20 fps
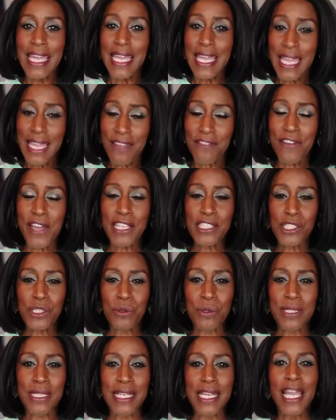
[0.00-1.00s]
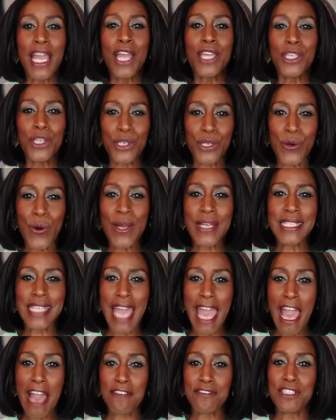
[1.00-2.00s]
Eventually, you're going to
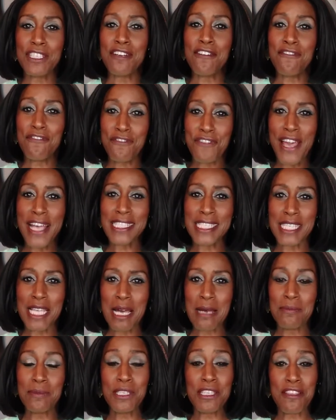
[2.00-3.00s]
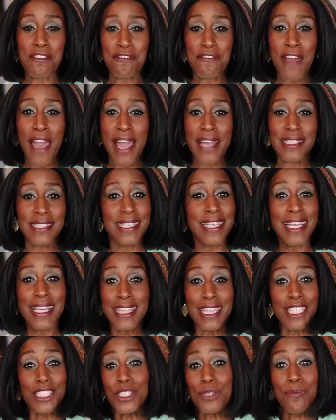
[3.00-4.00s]
have to fess up to the fact
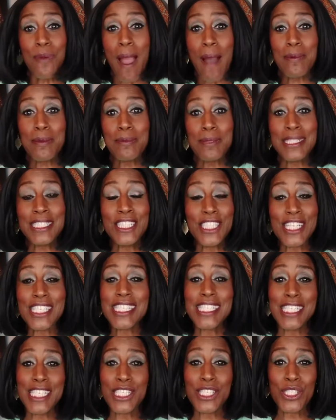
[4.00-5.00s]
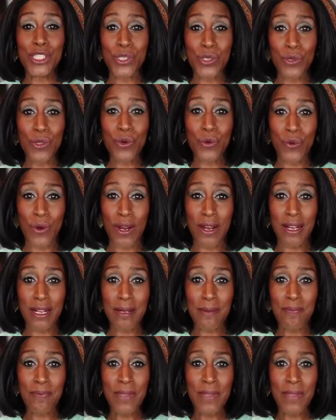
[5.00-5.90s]
that you probably just didn't do the work.